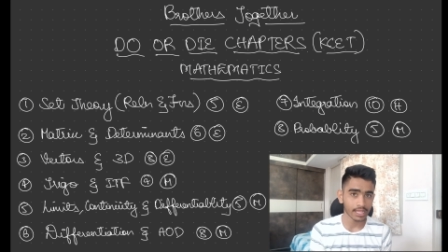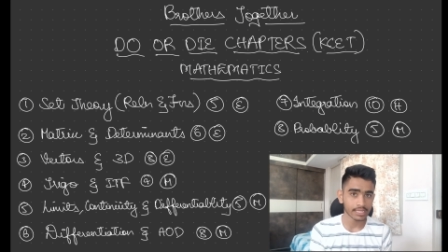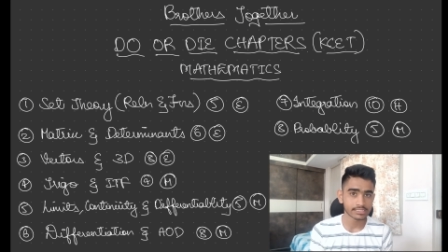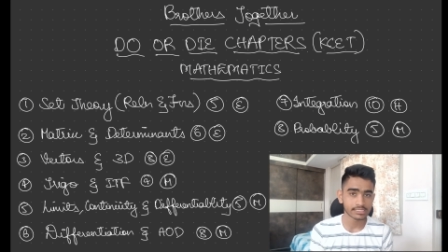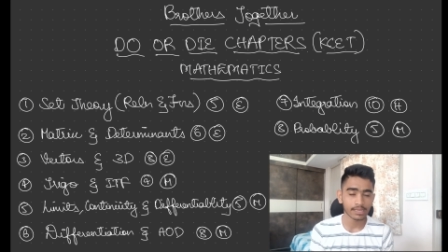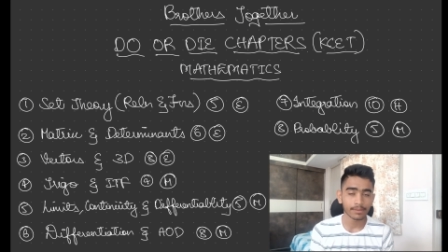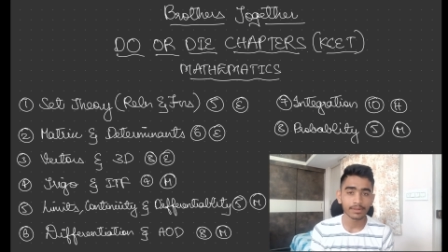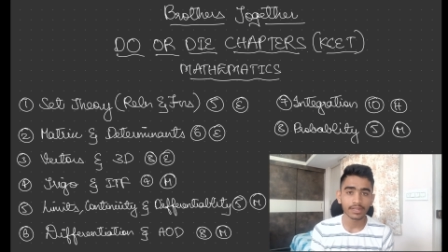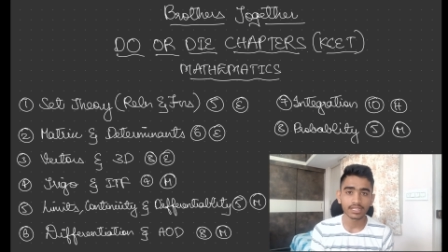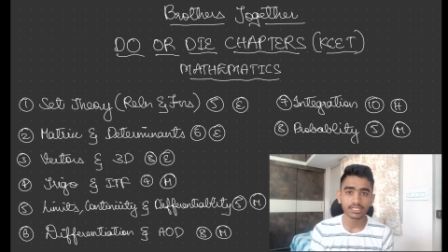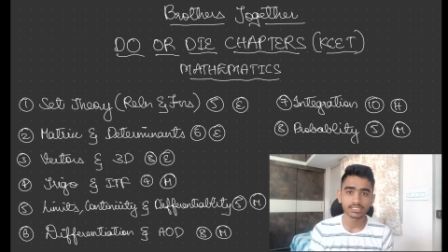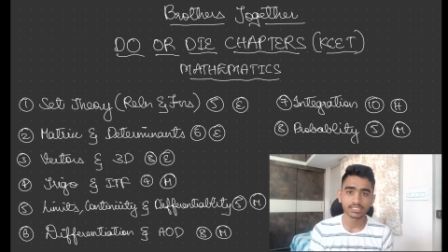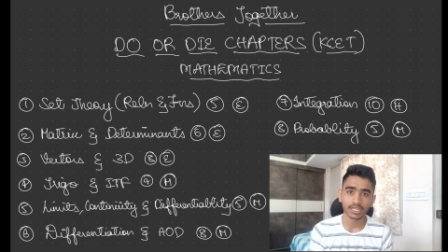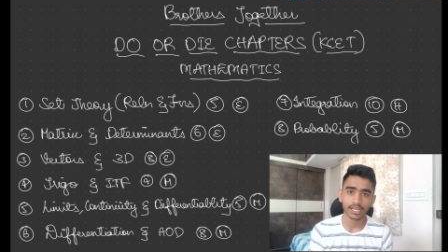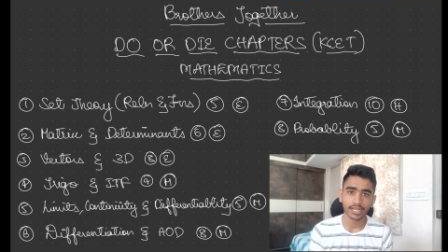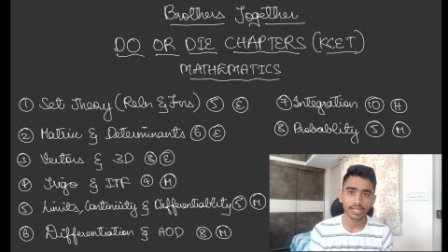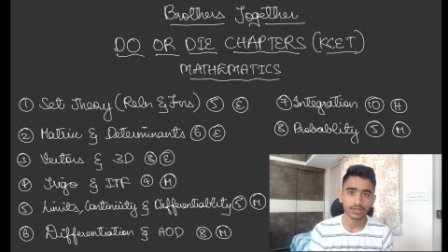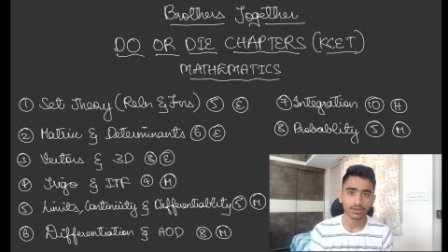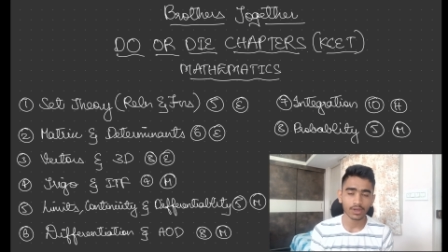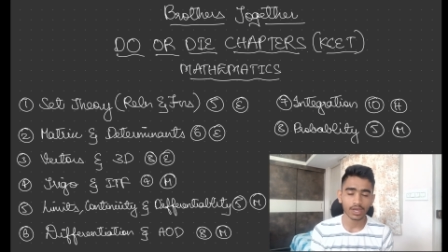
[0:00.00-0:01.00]
examiner is
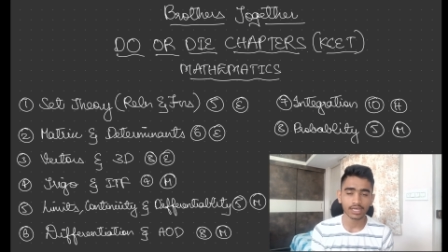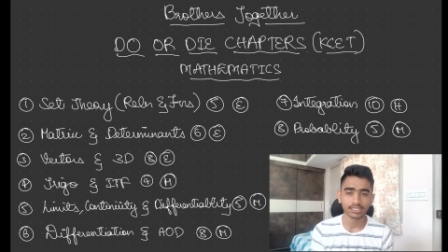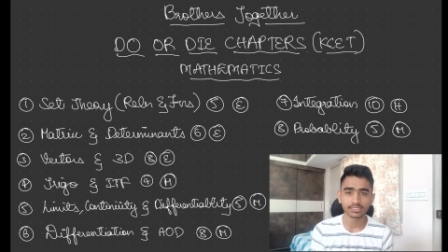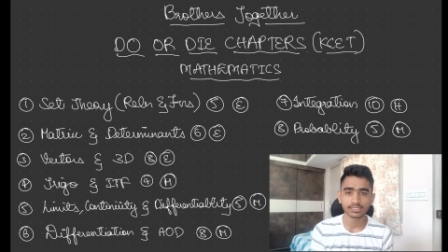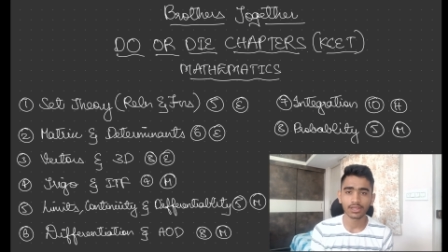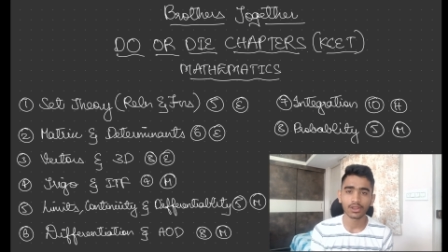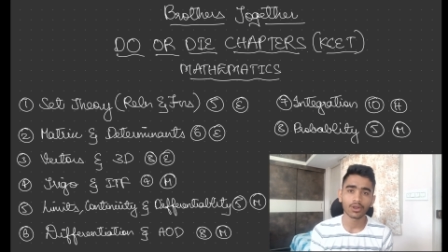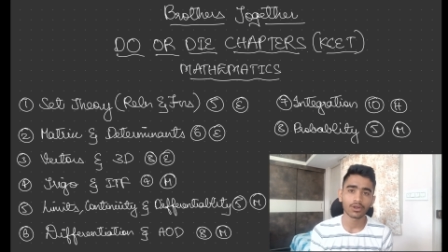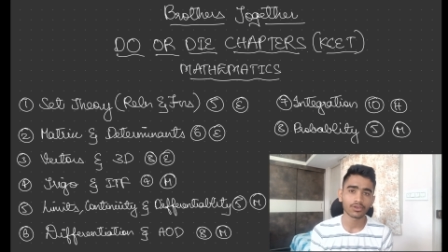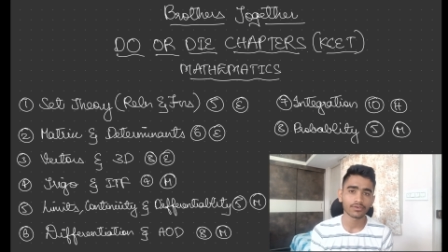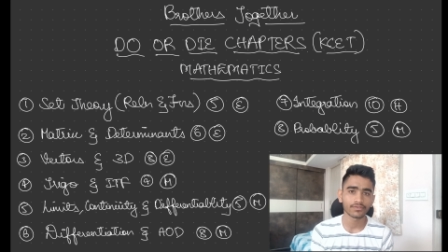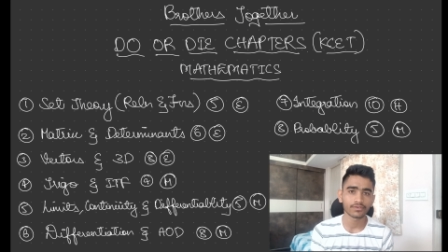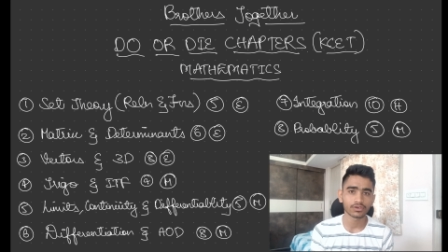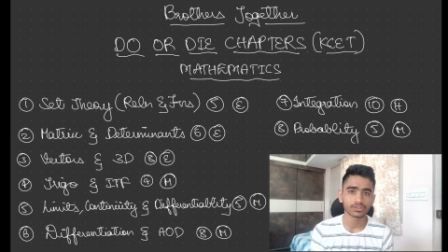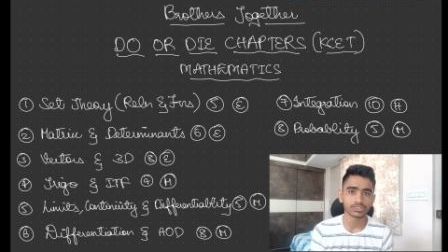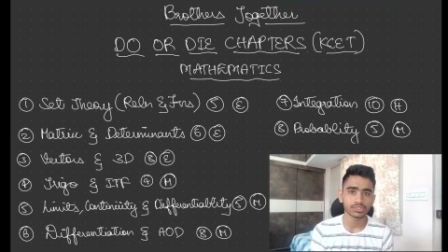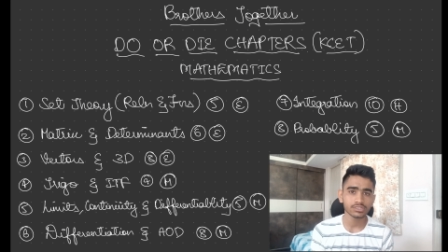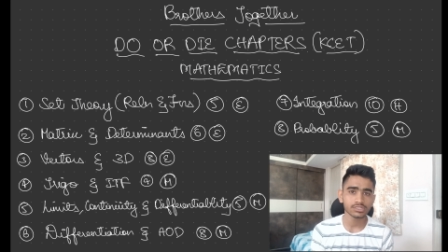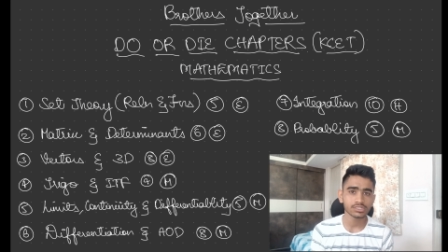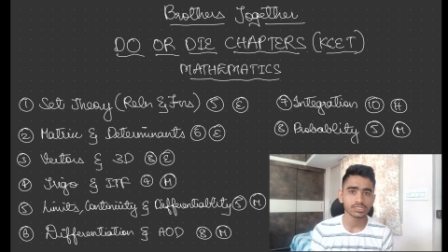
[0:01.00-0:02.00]
trying to ask a lot of
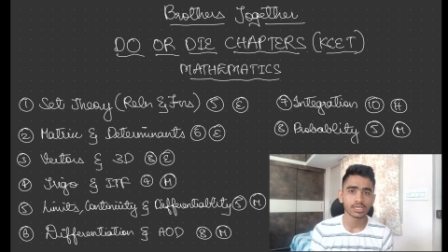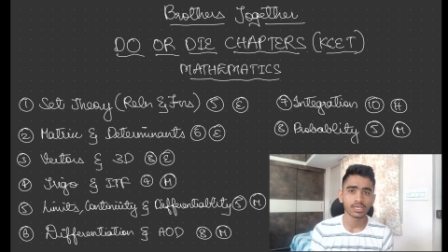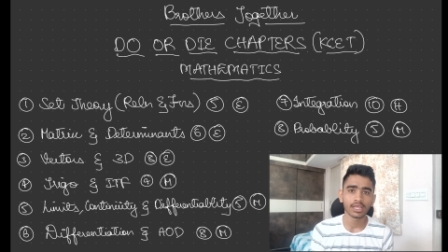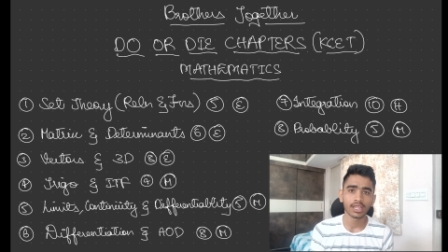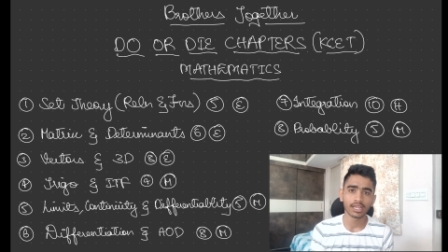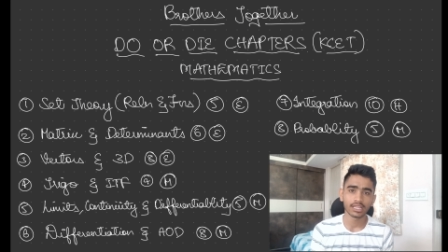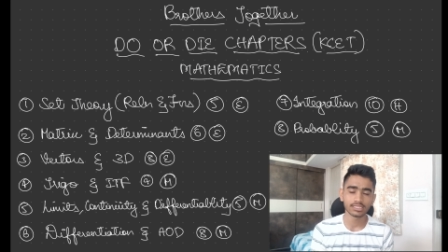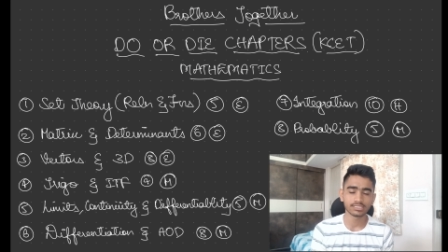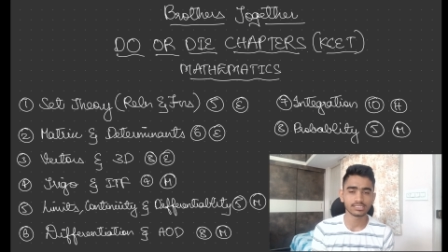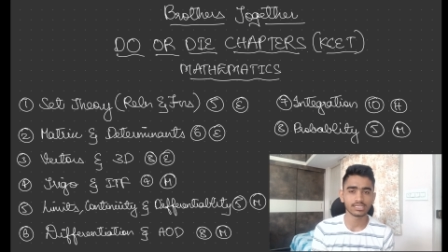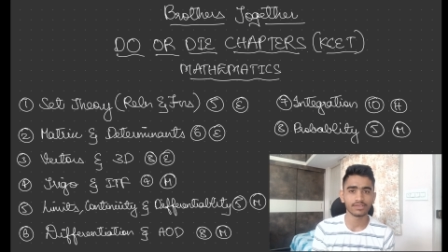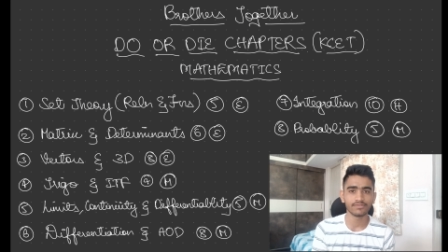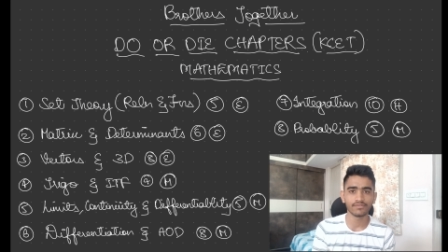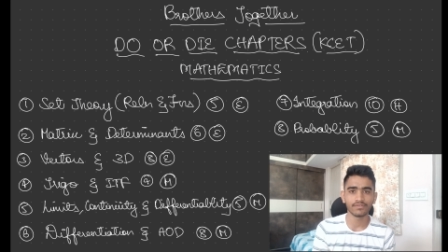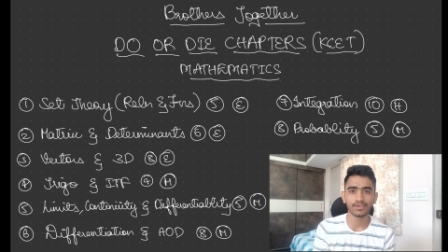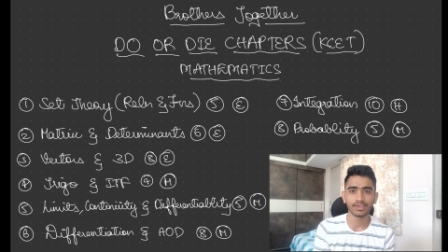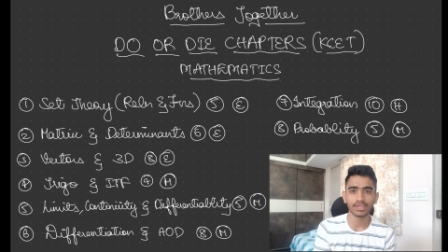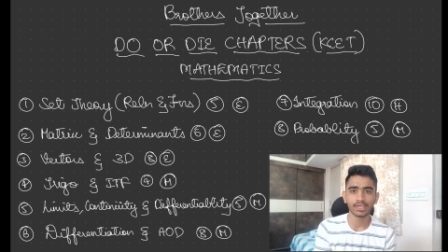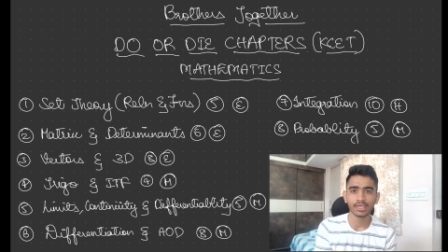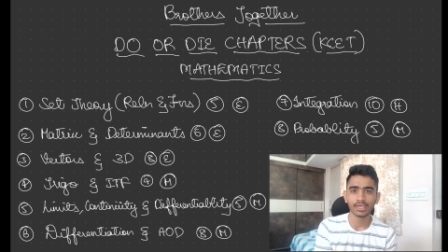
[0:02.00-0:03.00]
questions and in the same
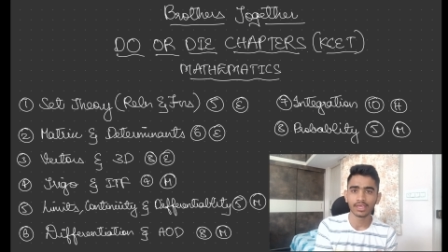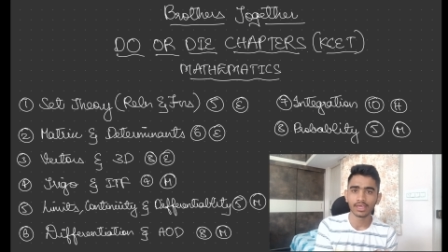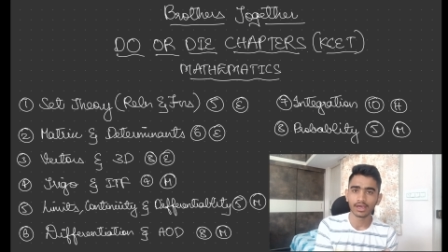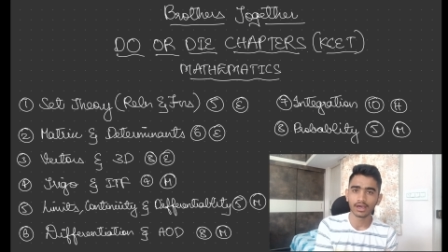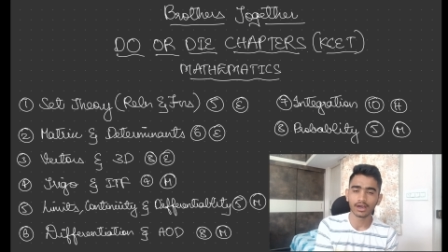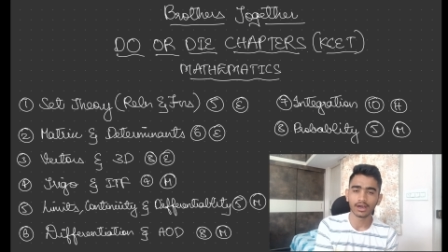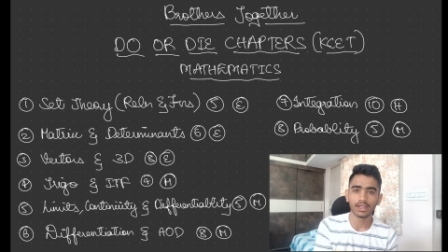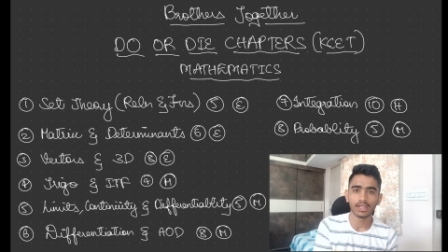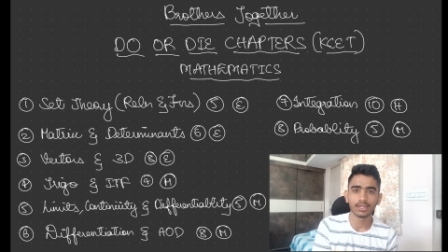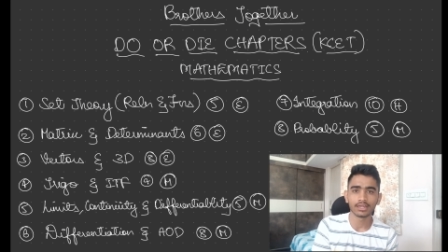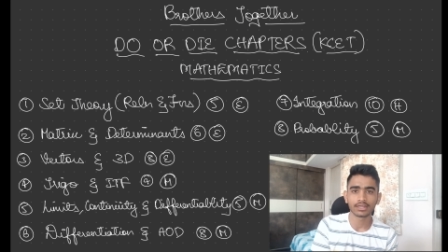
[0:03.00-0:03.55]
way uh,